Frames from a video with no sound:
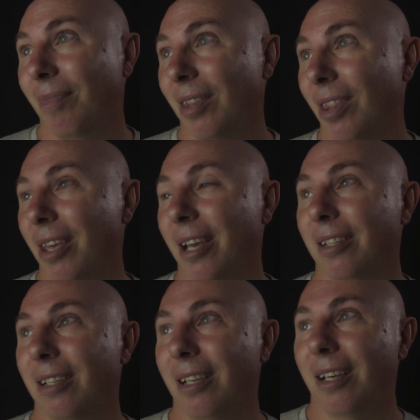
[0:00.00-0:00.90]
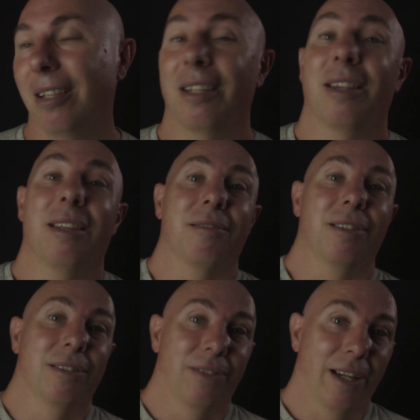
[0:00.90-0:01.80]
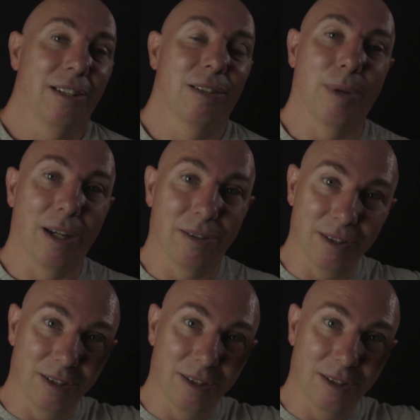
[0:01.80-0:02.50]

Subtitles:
that the theory of ASMR